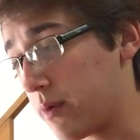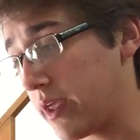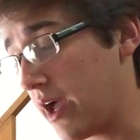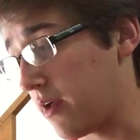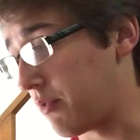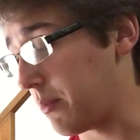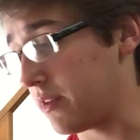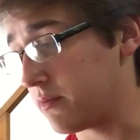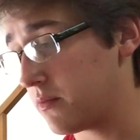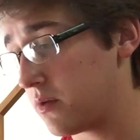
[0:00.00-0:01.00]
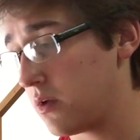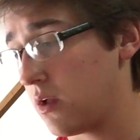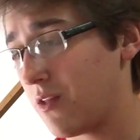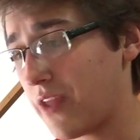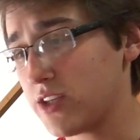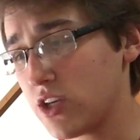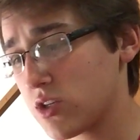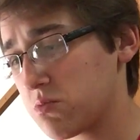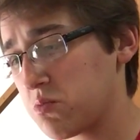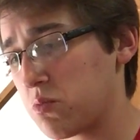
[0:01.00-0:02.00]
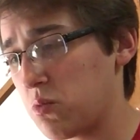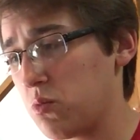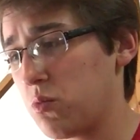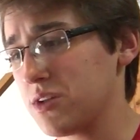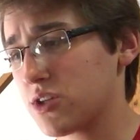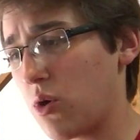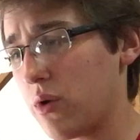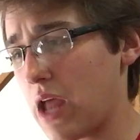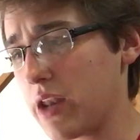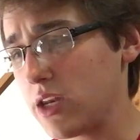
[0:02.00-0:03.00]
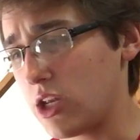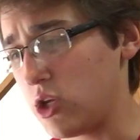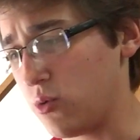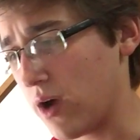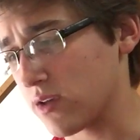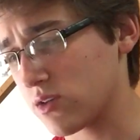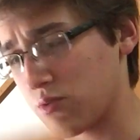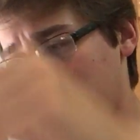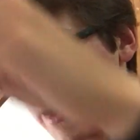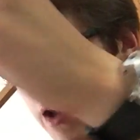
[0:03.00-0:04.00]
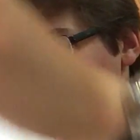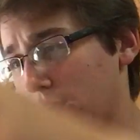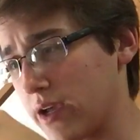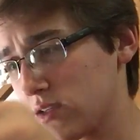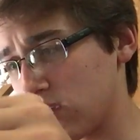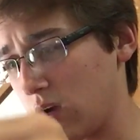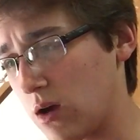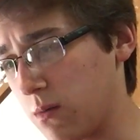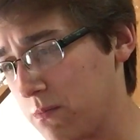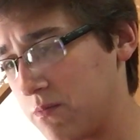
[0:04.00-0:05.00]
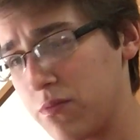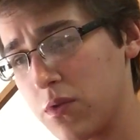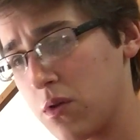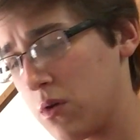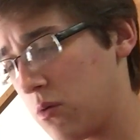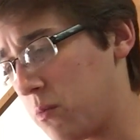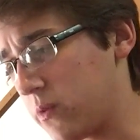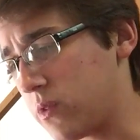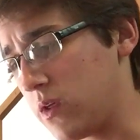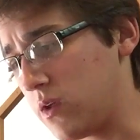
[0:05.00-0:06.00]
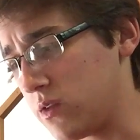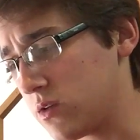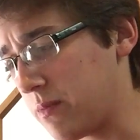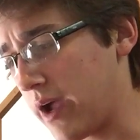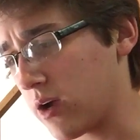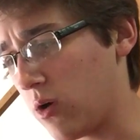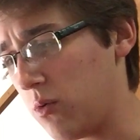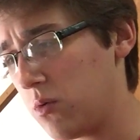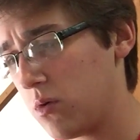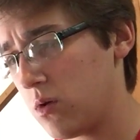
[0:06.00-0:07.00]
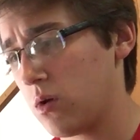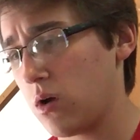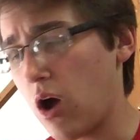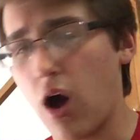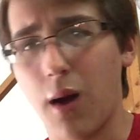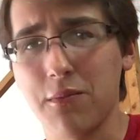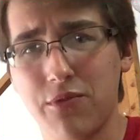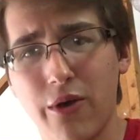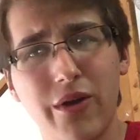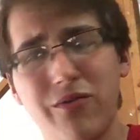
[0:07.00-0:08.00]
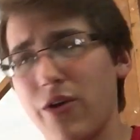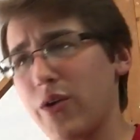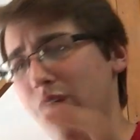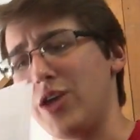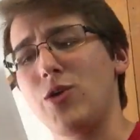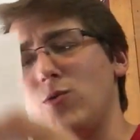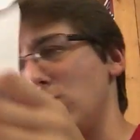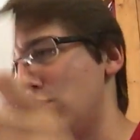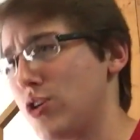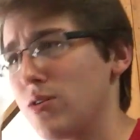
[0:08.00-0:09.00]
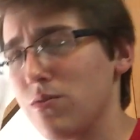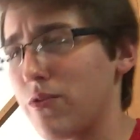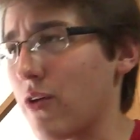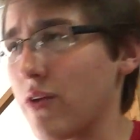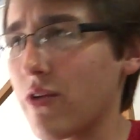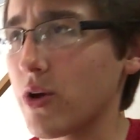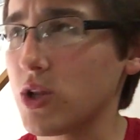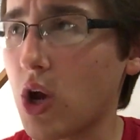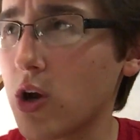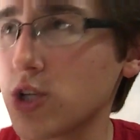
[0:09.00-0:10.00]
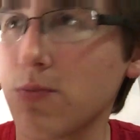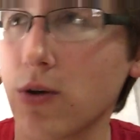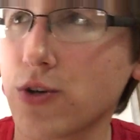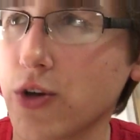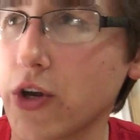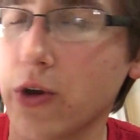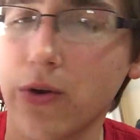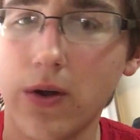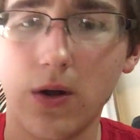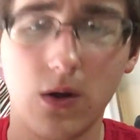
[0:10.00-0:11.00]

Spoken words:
But yeah, I mean, that's just what's going on in the U.S. right now, guys, with the tobacco. Very, very huge, very, very large merger here.